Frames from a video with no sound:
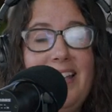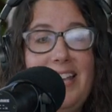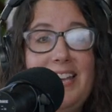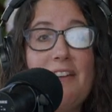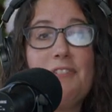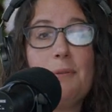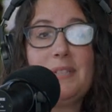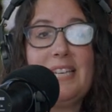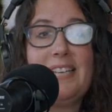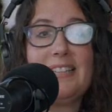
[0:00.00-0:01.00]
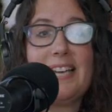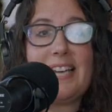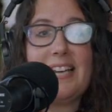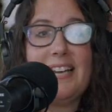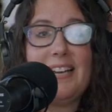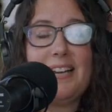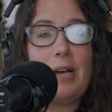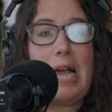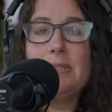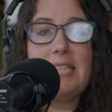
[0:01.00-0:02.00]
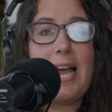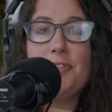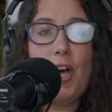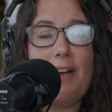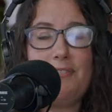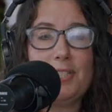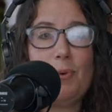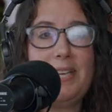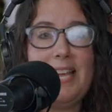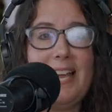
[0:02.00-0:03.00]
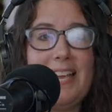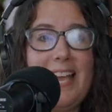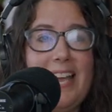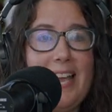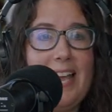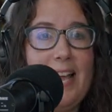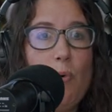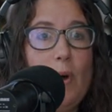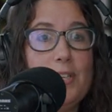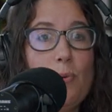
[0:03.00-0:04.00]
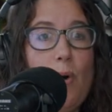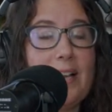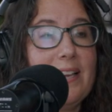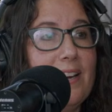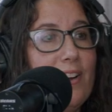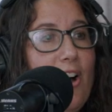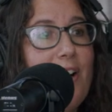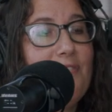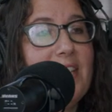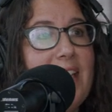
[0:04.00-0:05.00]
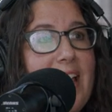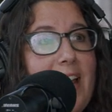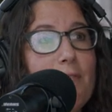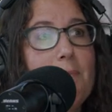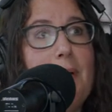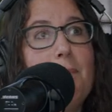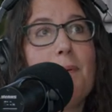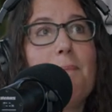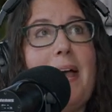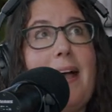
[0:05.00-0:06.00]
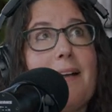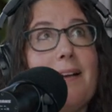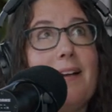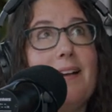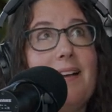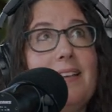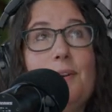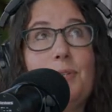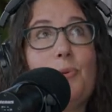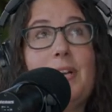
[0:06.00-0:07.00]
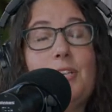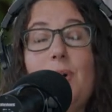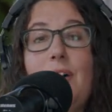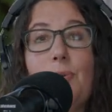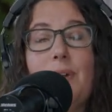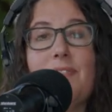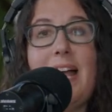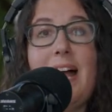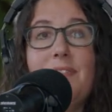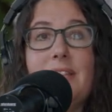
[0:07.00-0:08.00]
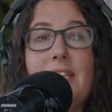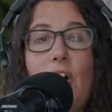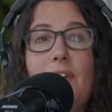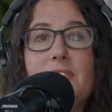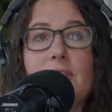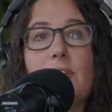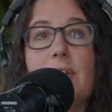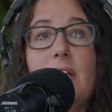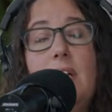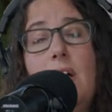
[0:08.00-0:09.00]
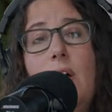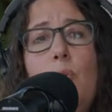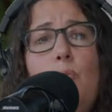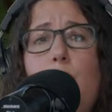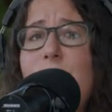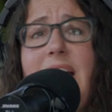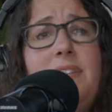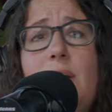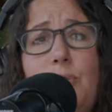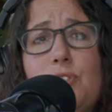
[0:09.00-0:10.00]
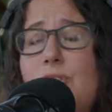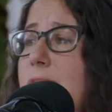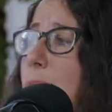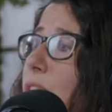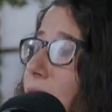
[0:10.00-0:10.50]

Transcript: inevitably, like, I was at the office one day and I wanted to walk and get a coffee. And I remember back, you know, in 2012 or whatever, having the office there going, downtown Worcester needs more